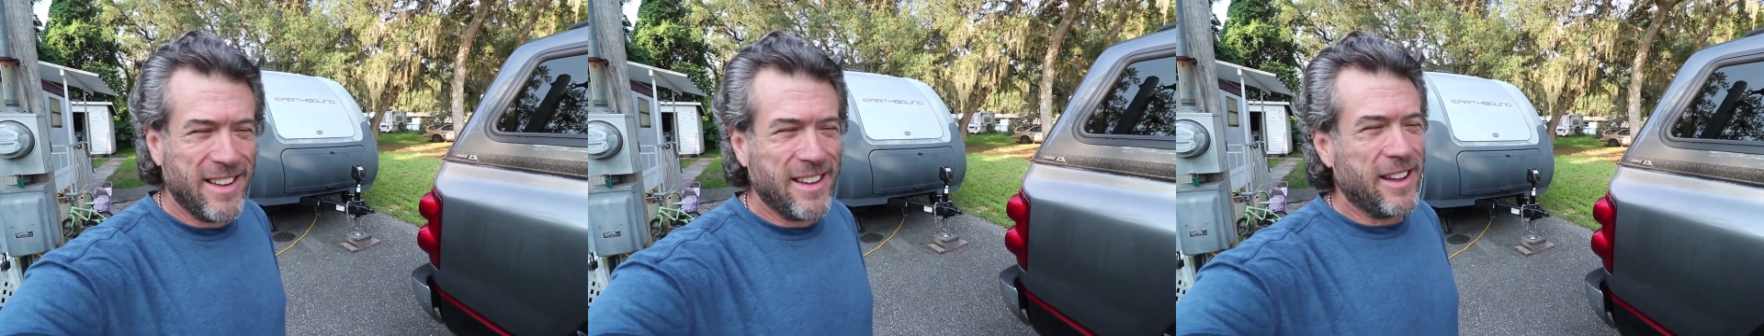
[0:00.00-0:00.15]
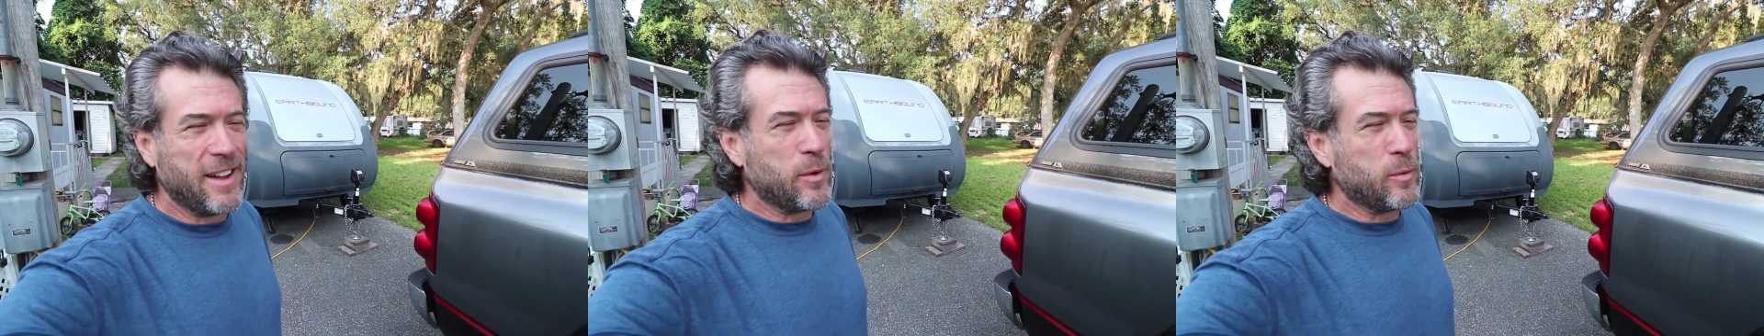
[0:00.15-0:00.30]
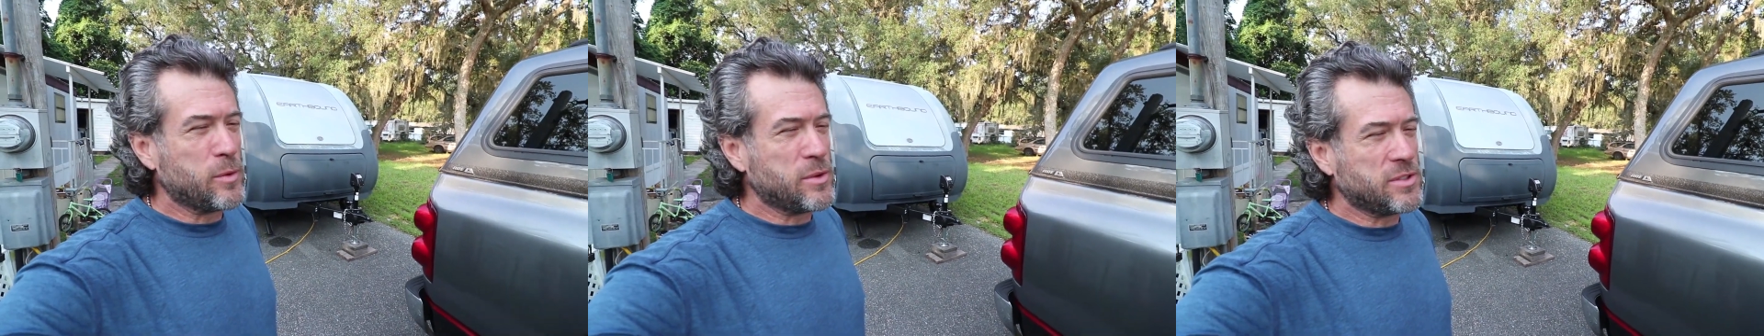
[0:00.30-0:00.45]

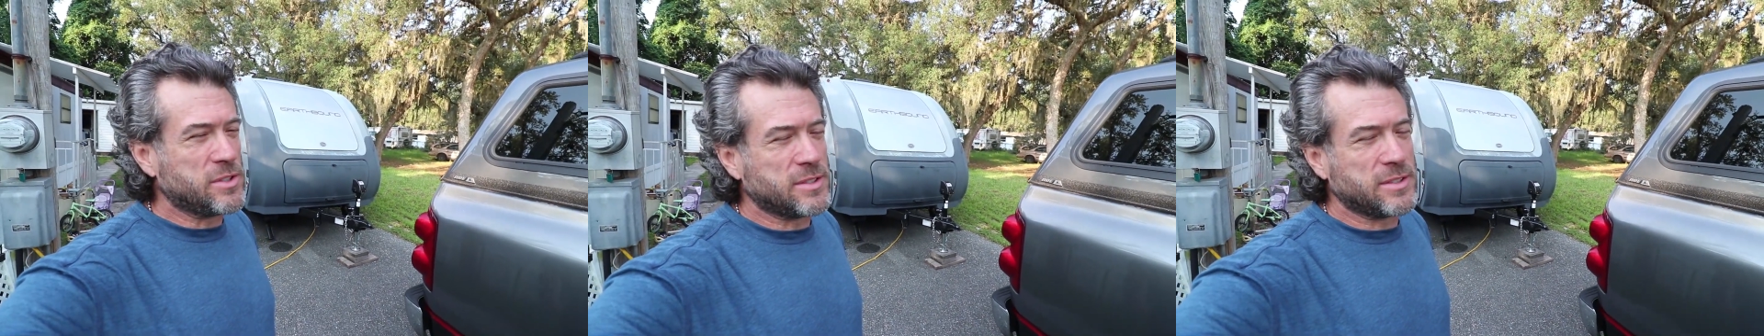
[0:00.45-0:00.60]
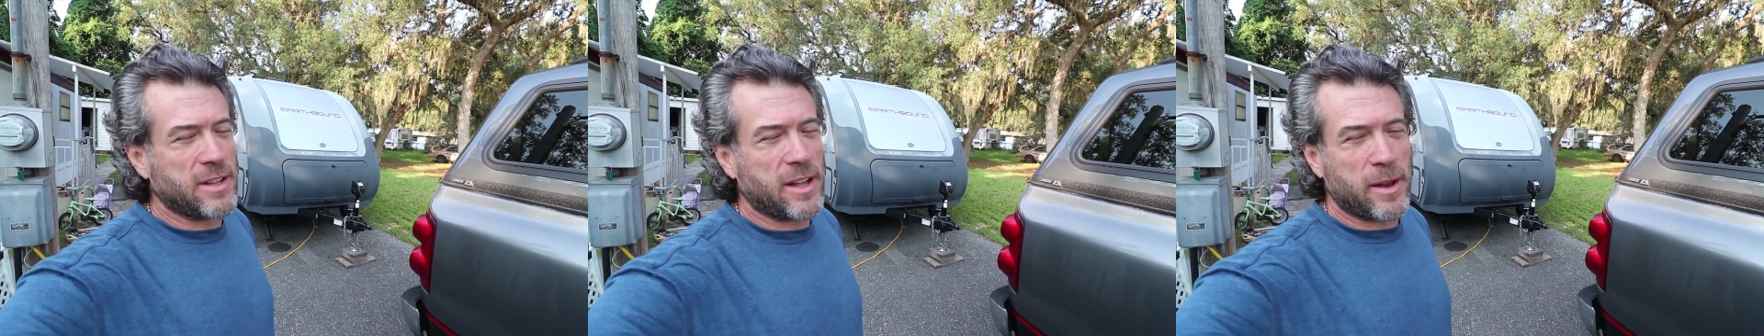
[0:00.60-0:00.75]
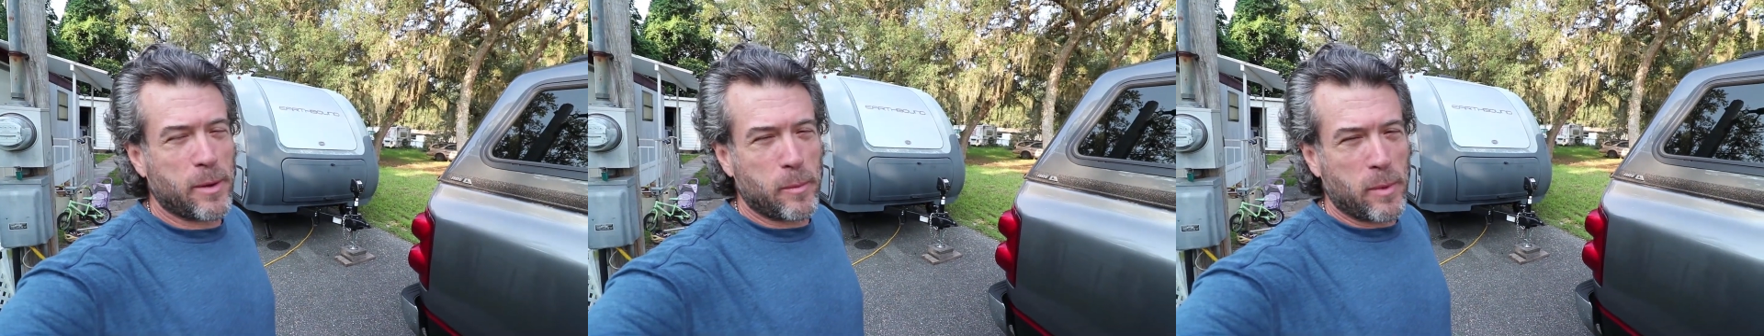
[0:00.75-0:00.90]
And we're
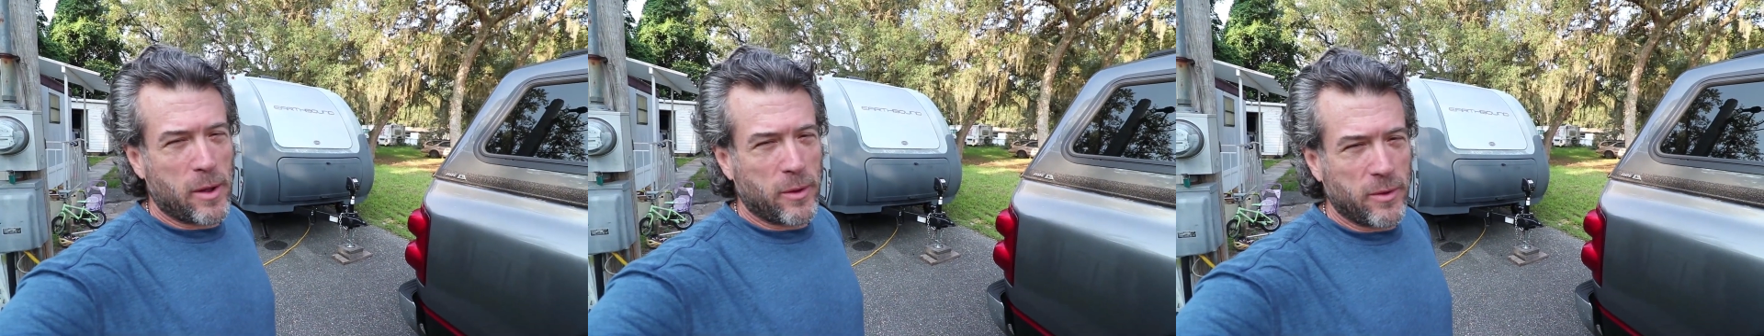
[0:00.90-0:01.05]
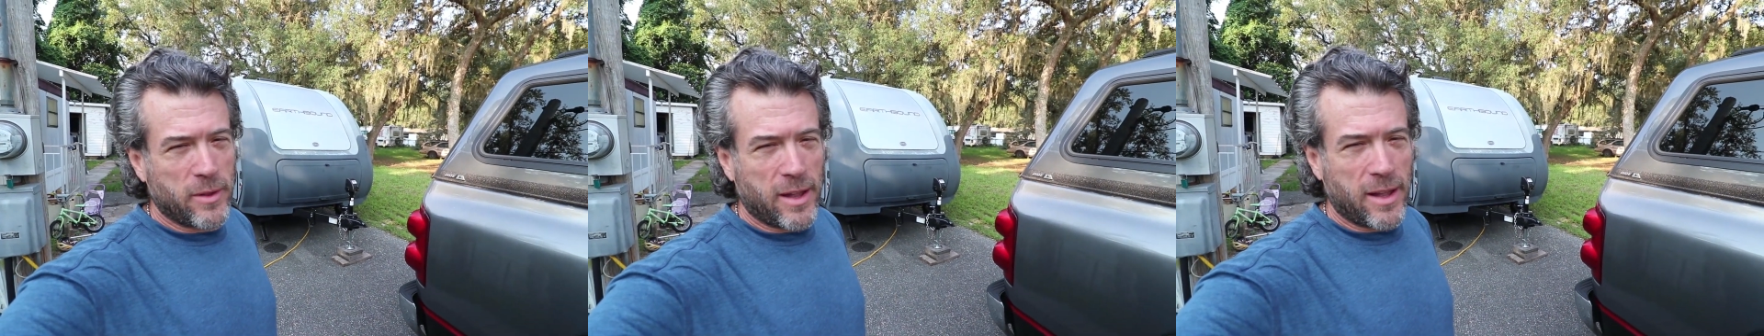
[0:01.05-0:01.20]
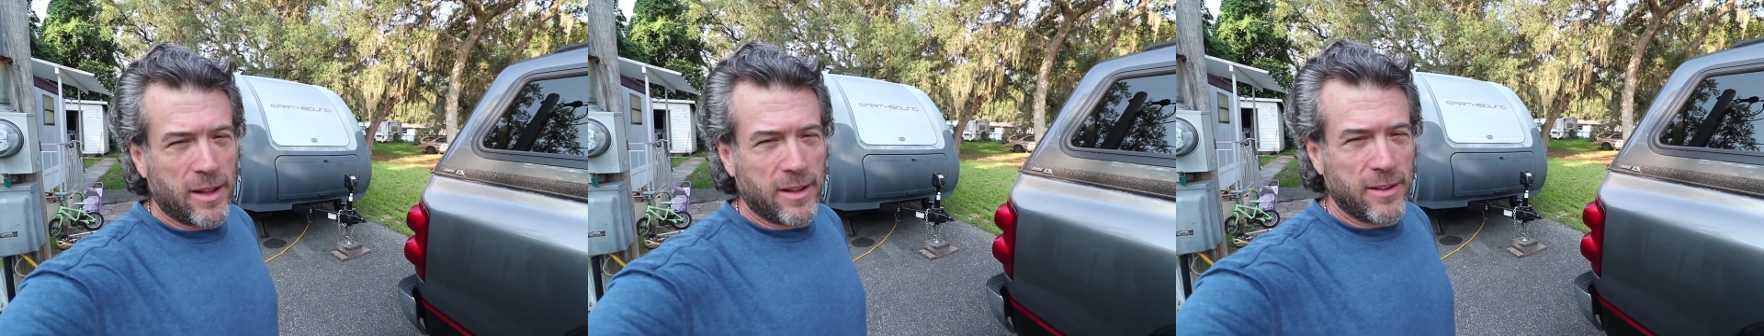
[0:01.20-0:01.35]
just not
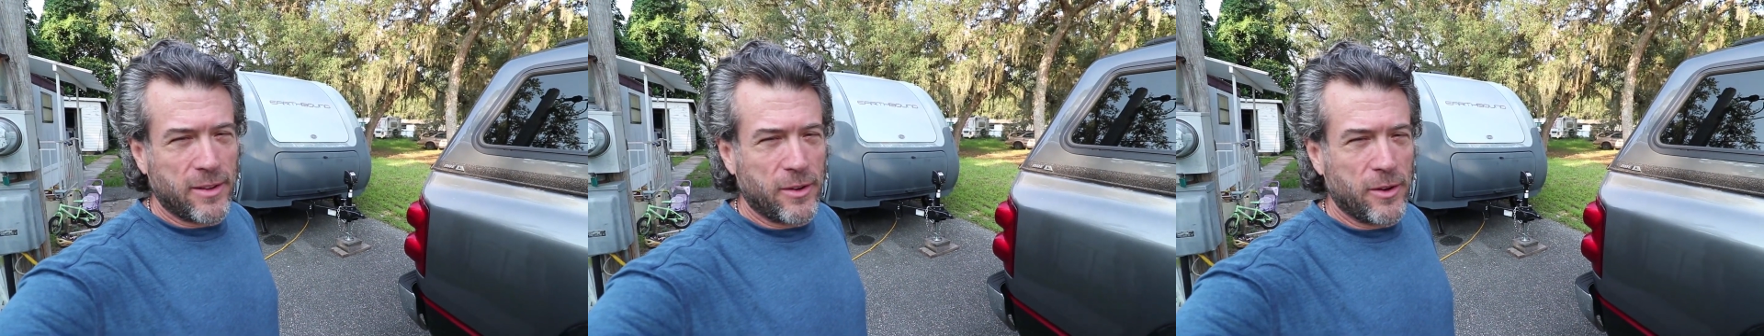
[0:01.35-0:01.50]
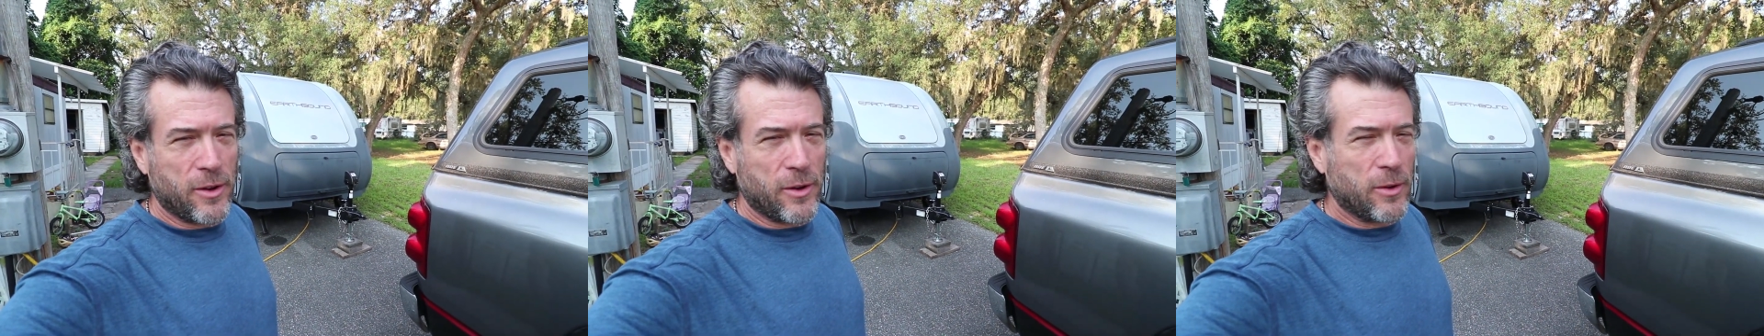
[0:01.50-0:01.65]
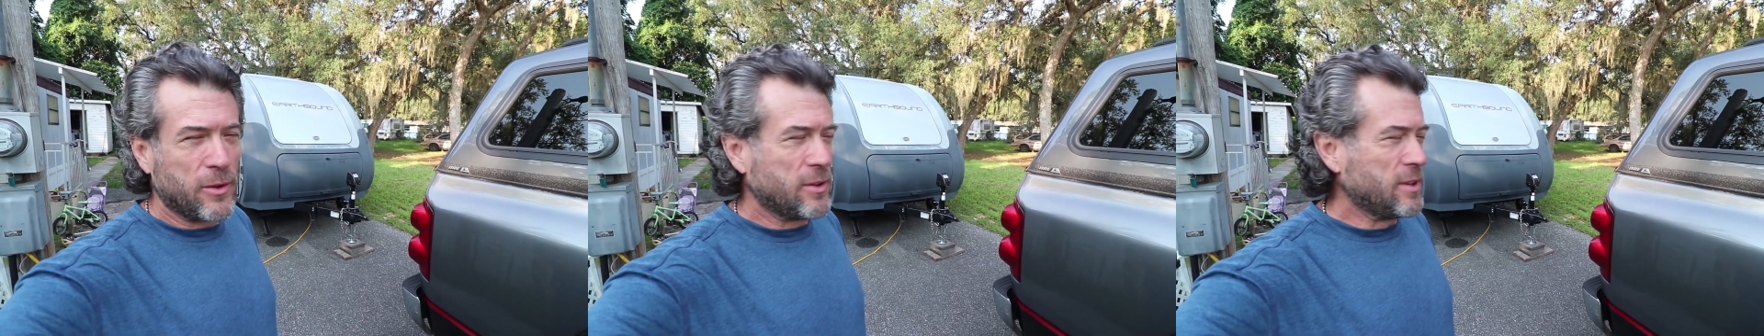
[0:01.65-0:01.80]
about that, you
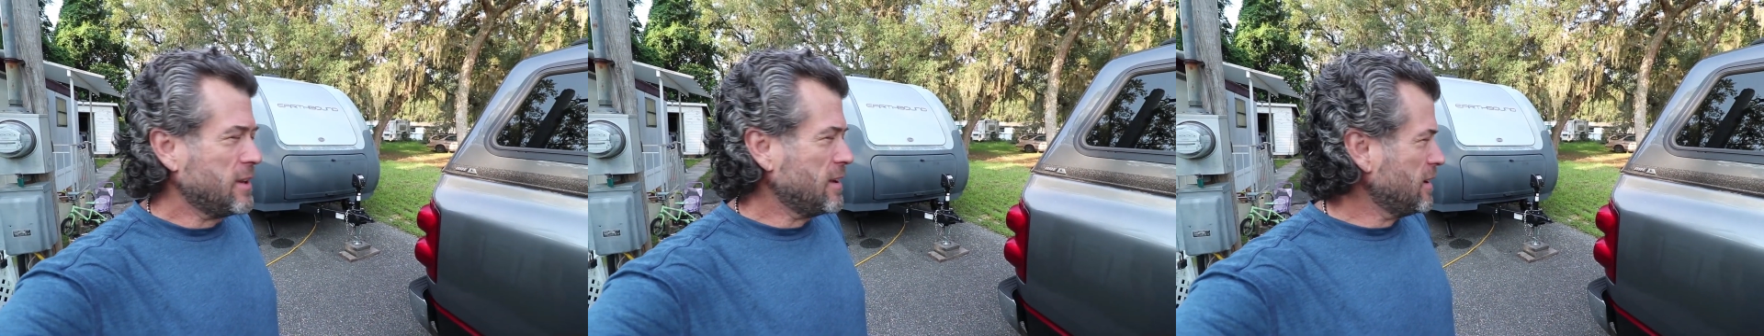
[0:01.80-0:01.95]
know.